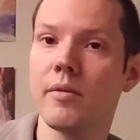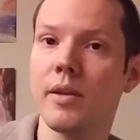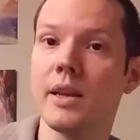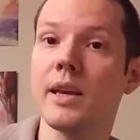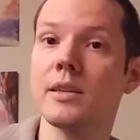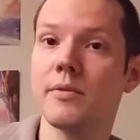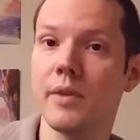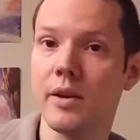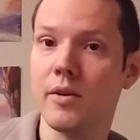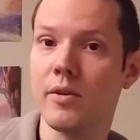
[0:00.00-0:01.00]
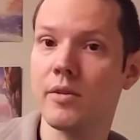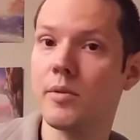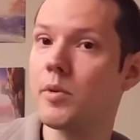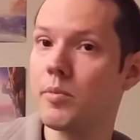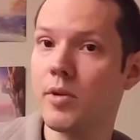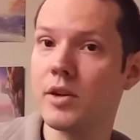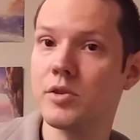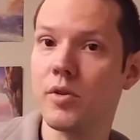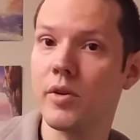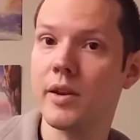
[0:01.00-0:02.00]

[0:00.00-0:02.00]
index finger to put pressure on